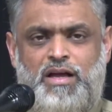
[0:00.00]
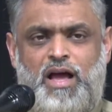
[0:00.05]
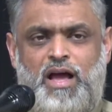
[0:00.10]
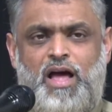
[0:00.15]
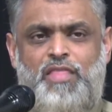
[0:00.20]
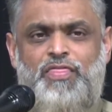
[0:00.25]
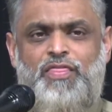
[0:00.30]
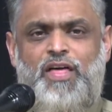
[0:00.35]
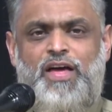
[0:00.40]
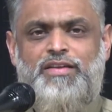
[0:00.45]

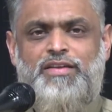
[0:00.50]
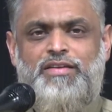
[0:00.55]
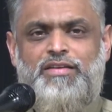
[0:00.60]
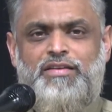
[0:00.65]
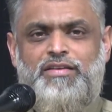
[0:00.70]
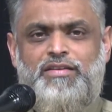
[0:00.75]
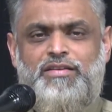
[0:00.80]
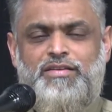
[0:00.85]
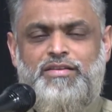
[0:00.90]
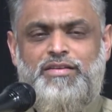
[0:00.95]
And
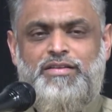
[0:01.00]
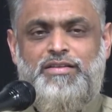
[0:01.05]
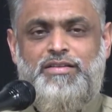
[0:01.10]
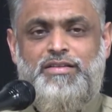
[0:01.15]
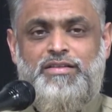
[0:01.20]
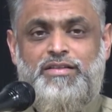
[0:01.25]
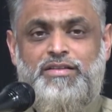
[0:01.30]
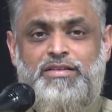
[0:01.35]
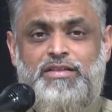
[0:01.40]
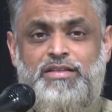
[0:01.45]

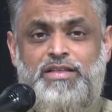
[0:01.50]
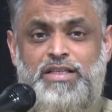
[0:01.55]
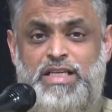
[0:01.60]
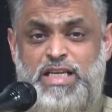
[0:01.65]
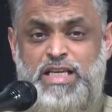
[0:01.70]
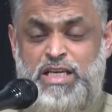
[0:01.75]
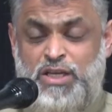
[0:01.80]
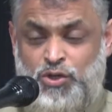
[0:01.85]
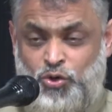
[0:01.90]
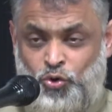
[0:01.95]
then
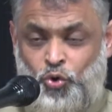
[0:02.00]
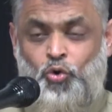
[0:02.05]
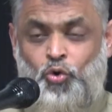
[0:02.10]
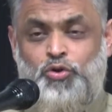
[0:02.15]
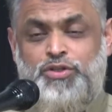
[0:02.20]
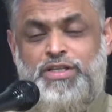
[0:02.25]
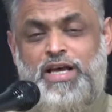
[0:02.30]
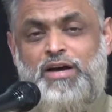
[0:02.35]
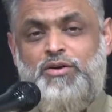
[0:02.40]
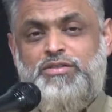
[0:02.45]
he
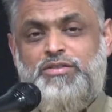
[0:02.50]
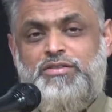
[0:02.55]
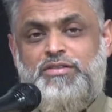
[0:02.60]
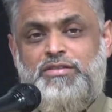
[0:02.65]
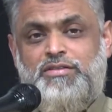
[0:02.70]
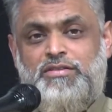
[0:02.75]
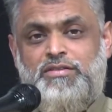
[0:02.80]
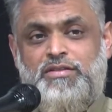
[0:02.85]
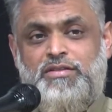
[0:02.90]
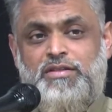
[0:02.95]
crawls out
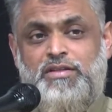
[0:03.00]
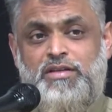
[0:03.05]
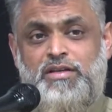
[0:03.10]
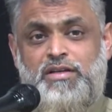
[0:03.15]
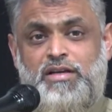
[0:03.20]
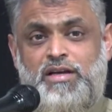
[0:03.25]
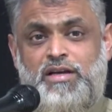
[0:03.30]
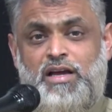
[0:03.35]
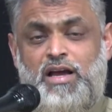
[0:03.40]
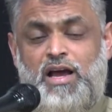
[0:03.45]

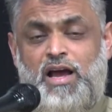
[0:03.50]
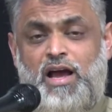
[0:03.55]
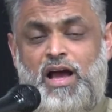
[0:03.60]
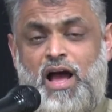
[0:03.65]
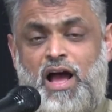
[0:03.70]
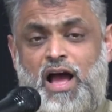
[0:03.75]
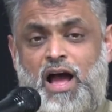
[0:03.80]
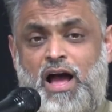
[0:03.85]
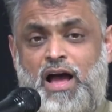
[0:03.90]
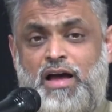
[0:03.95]

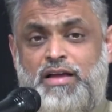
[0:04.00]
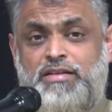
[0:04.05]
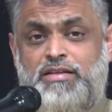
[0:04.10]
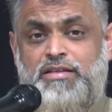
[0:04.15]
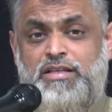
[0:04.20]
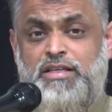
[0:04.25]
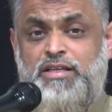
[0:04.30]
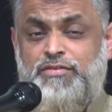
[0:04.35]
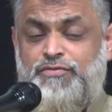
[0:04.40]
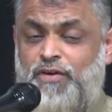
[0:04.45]
and
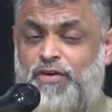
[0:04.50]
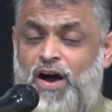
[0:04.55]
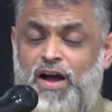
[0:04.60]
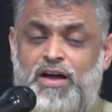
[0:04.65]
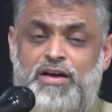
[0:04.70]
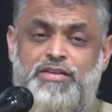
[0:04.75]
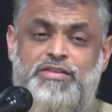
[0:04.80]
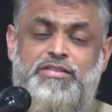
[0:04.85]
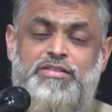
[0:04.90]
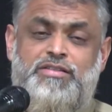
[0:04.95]
he
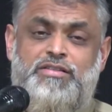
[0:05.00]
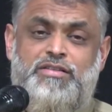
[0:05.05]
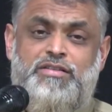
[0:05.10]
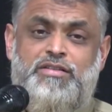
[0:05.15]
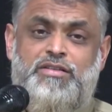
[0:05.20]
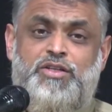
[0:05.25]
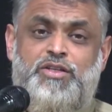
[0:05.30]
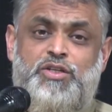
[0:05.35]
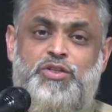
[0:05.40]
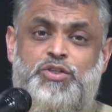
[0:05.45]
fires
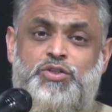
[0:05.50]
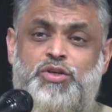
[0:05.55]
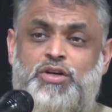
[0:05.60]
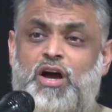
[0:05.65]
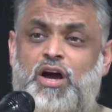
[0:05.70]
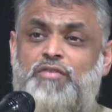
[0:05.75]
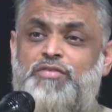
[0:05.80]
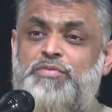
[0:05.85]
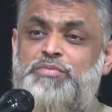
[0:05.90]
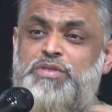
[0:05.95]
to
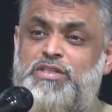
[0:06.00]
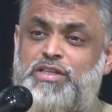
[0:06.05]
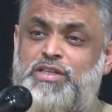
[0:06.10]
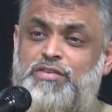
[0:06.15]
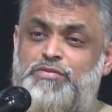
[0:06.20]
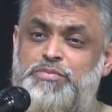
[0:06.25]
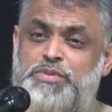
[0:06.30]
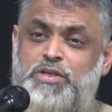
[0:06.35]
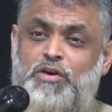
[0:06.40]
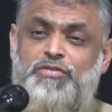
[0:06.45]
give
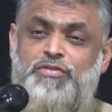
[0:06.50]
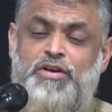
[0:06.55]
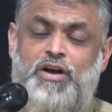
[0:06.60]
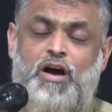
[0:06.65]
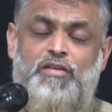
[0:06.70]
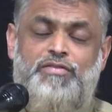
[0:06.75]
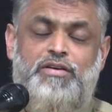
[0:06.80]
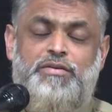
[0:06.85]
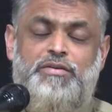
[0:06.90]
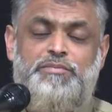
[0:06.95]
himself
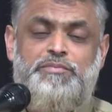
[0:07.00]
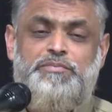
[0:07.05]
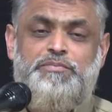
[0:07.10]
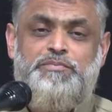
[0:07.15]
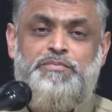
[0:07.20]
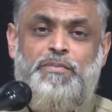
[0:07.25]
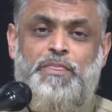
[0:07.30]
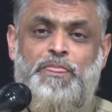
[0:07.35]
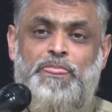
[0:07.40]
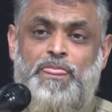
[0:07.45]
cover,
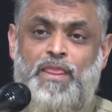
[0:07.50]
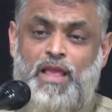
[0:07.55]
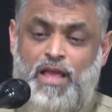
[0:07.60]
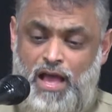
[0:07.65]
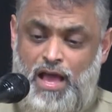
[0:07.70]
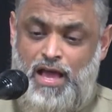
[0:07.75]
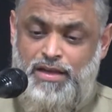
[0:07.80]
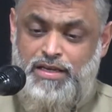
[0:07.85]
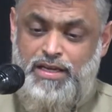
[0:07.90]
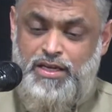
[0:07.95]

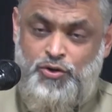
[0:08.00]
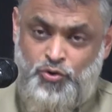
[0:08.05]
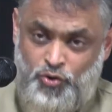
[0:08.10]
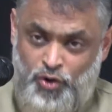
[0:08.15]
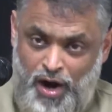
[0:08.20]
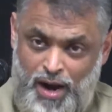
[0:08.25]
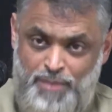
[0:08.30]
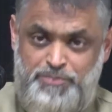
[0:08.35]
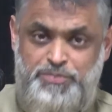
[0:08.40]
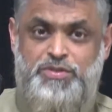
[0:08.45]
and he
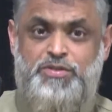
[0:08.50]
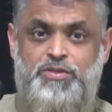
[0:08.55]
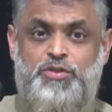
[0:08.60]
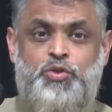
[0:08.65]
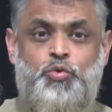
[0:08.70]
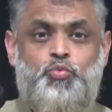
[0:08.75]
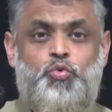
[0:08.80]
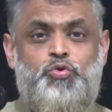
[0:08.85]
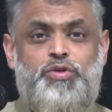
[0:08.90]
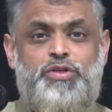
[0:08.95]
grabs
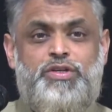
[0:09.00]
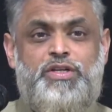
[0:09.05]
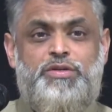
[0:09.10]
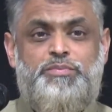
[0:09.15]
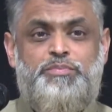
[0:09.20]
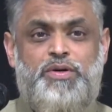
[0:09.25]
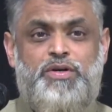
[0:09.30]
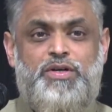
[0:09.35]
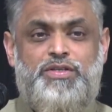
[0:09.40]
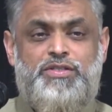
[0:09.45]
the
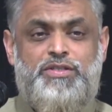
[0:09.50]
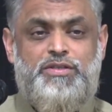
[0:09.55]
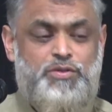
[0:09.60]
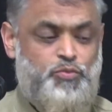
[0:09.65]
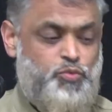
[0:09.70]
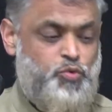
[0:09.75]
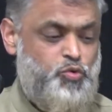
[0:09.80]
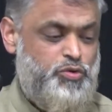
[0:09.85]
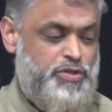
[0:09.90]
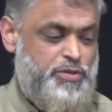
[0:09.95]
wounded person, the
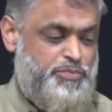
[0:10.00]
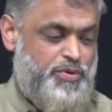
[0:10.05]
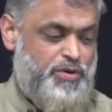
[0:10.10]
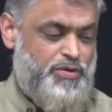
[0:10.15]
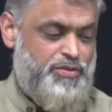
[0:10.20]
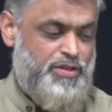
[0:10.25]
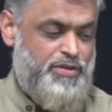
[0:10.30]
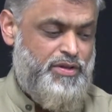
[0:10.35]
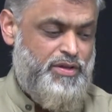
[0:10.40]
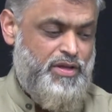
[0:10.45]
wounded
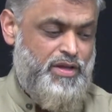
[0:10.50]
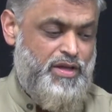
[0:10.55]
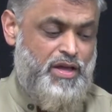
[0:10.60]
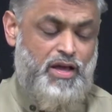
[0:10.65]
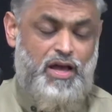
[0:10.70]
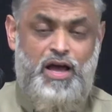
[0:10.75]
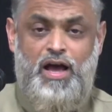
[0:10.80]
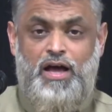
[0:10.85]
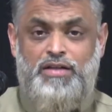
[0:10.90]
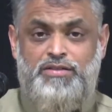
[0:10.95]
brother,
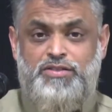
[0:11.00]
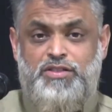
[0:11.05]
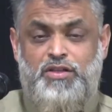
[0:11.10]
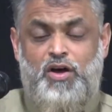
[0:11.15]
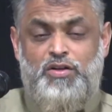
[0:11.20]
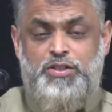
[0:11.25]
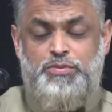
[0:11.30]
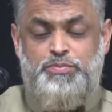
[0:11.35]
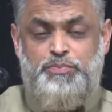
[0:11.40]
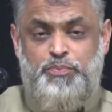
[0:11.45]
and
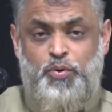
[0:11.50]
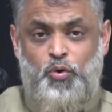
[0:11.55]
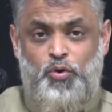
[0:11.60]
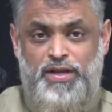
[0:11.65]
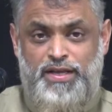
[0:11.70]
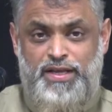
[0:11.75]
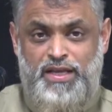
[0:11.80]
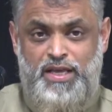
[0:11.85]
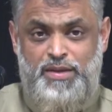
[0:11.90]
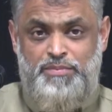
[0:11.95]
starts
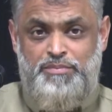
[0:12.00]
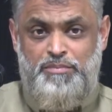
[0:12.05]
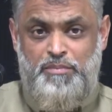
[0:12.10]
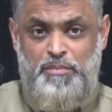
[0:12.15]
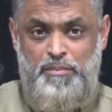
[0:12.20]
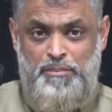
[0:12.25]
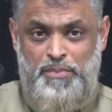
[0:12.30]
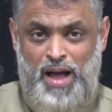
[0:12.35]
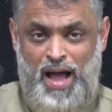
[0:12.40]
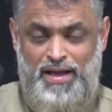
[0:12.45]
pulling him
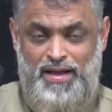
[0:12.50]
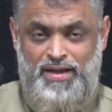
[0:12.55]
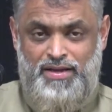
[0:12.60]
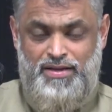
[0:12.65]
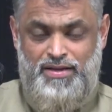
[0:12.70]
back.